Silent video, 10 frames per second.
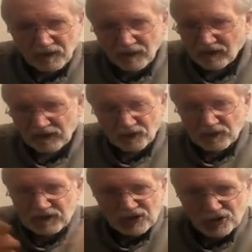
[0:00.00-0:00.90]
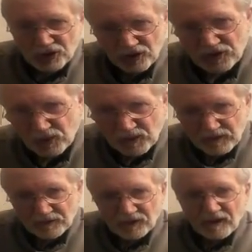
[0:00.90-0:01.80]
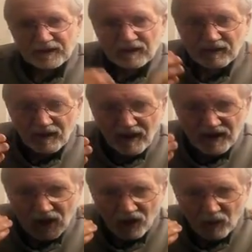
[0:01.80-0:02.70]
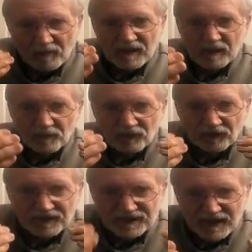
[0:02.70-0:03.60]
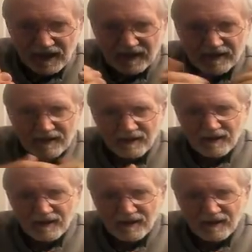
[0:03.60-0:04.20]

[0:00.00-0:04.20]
I can go into church or whatever, and I know what people are going to say